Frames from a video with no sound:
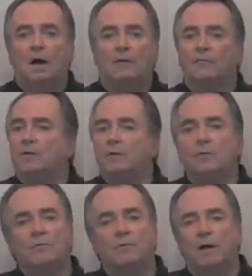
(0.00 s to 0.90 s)
I've seen
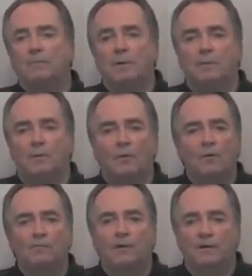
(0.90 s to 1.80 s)
an awful lot of people
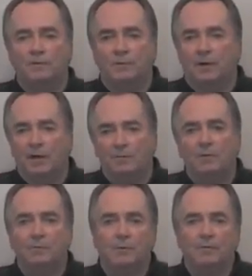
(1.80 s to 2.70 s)
go off base when it came
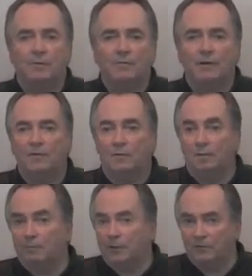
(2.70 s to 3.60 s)
to the book of
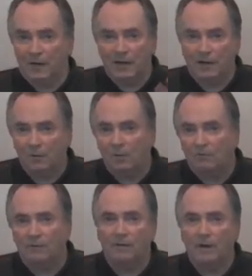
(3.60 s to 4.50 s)
Revelation because they had it all
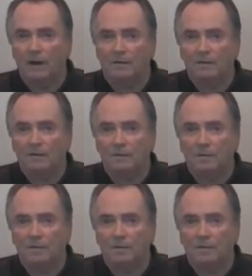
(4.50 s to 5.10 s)
figured out.